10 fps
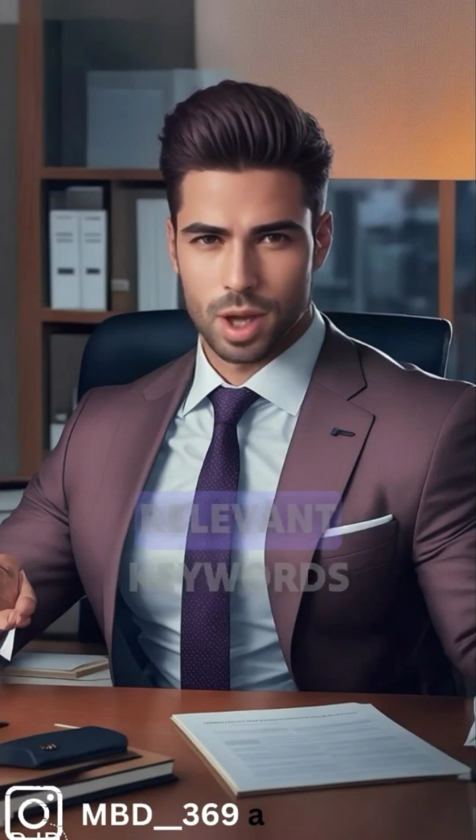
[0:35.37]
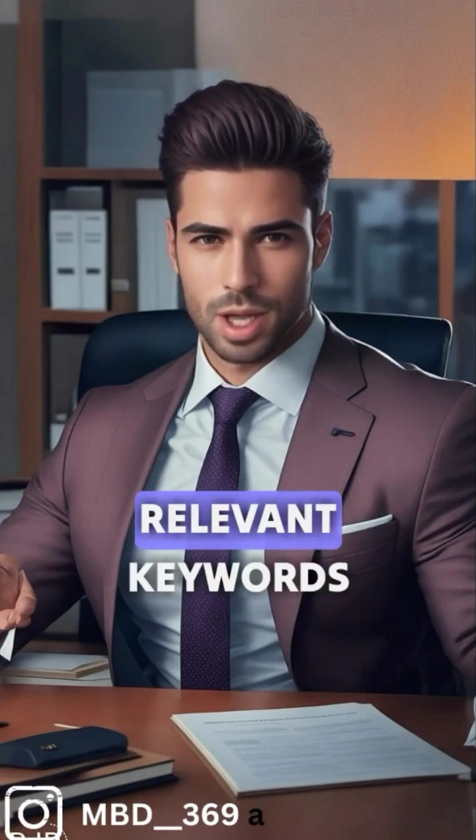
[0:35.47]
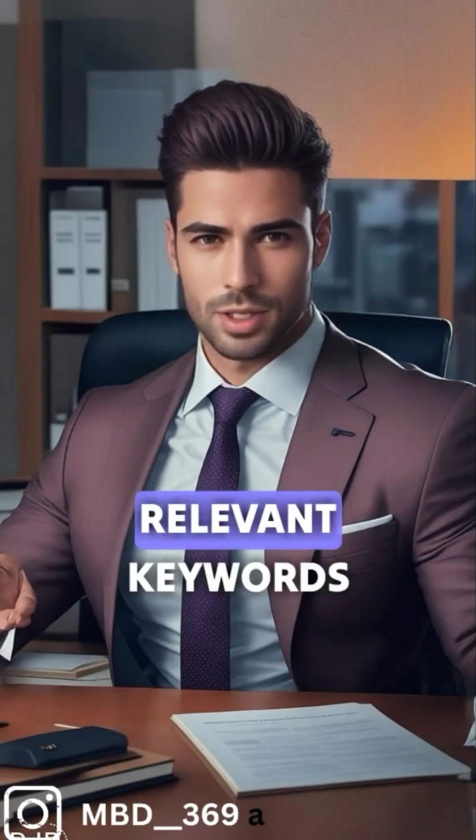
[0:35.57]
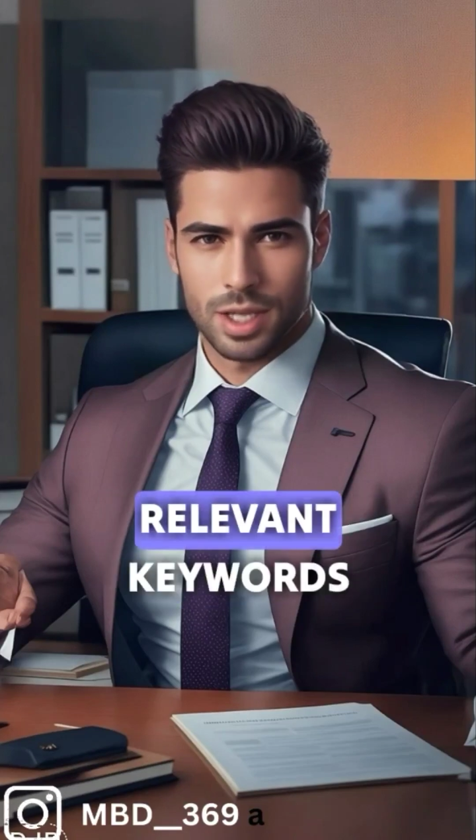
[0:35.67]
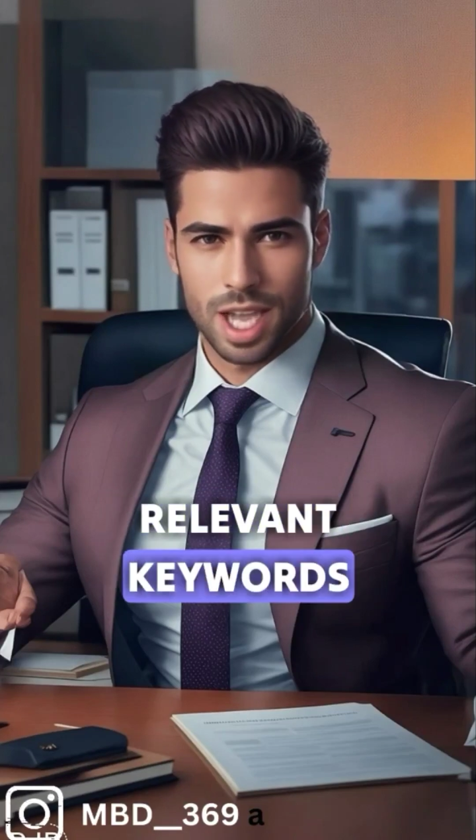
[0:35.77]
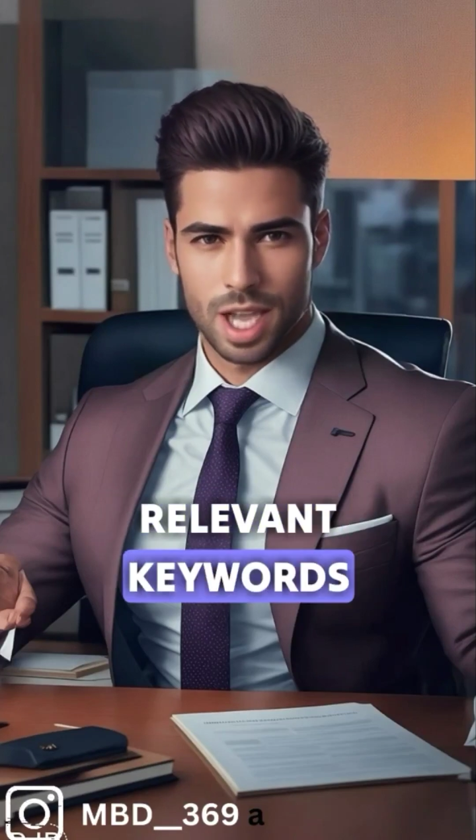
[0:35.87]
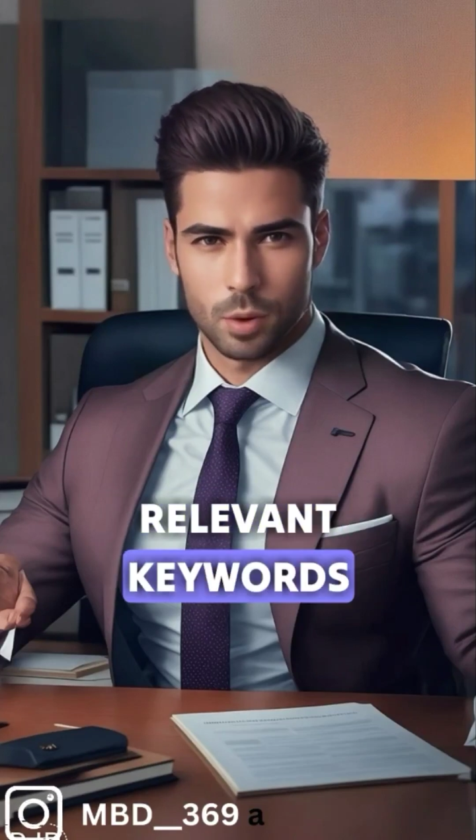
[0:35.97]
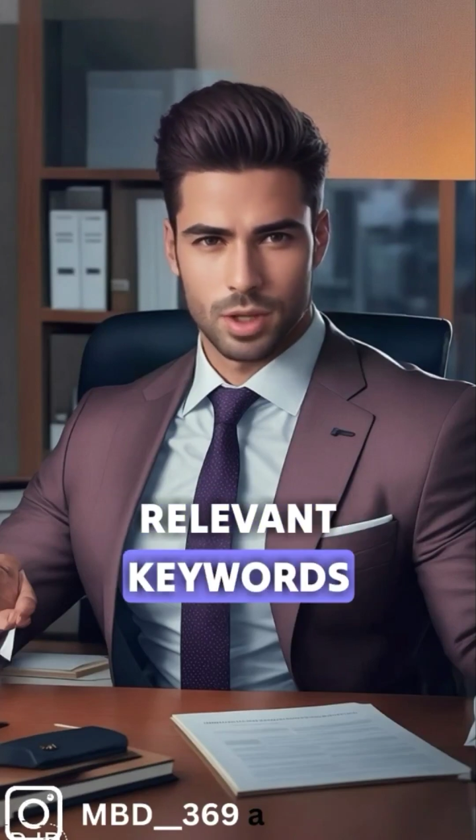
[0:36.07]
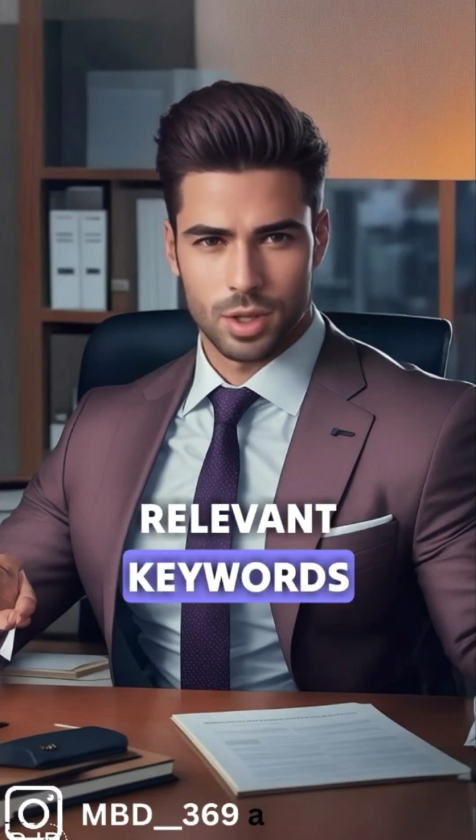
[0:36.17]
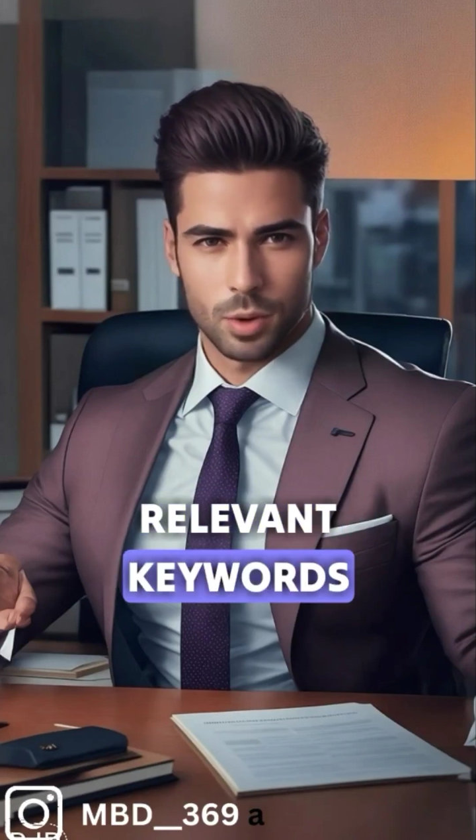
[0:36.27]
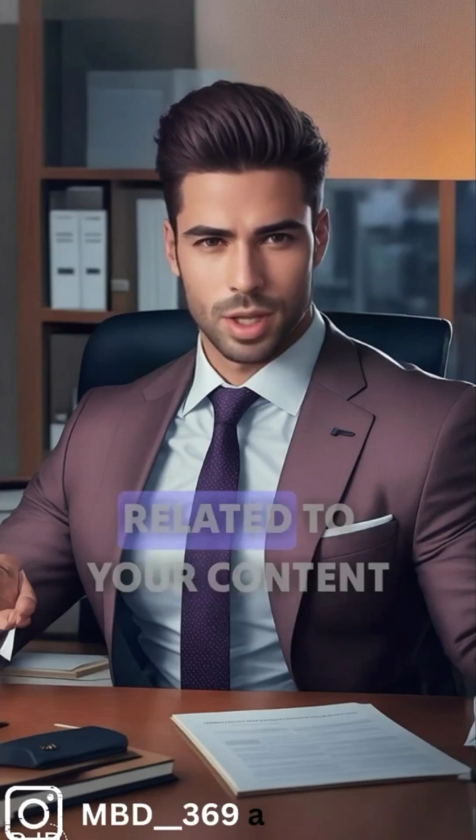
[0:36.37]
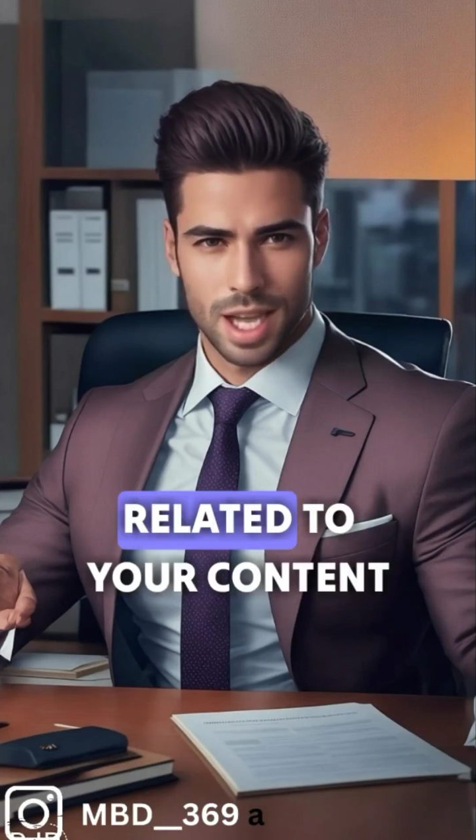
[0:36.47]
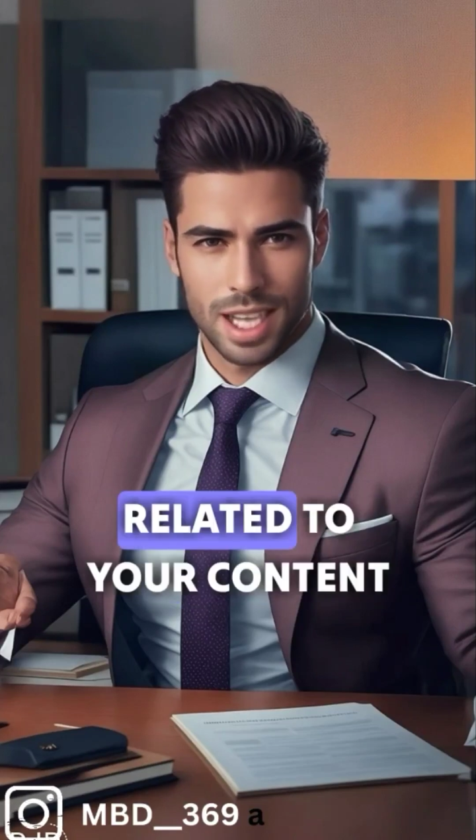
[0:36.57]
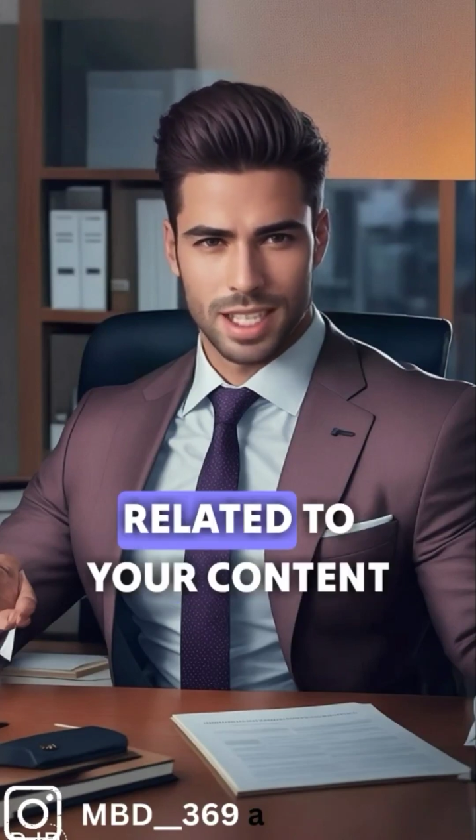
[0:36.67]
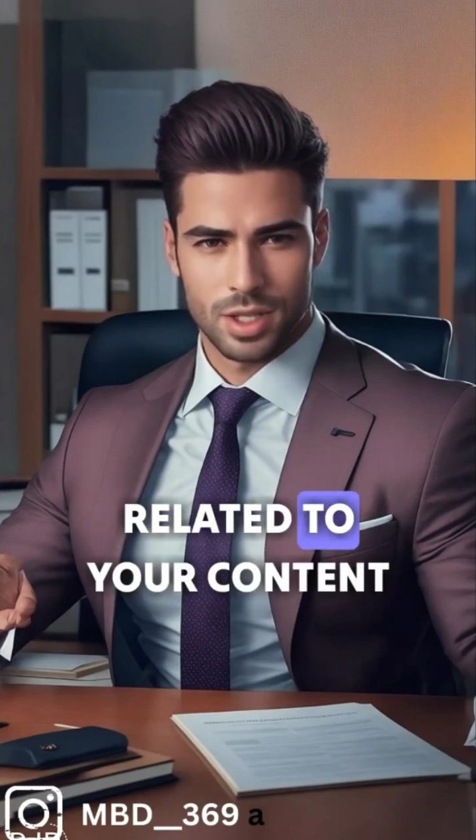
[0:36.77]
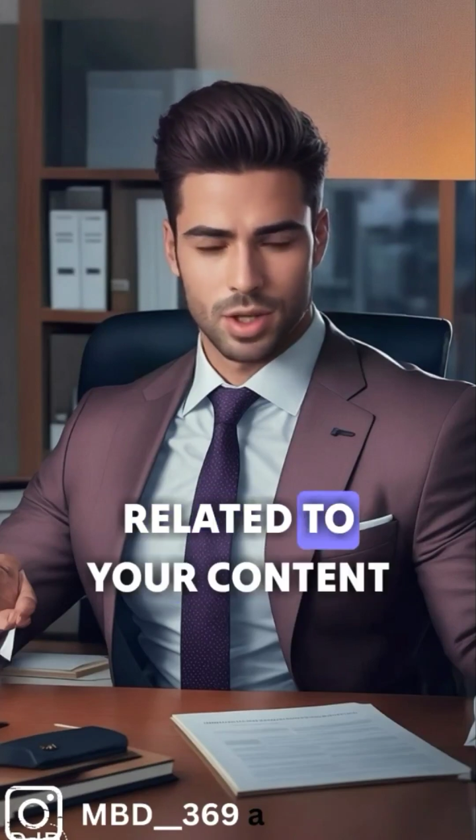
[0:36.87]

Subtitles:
relevant keywords related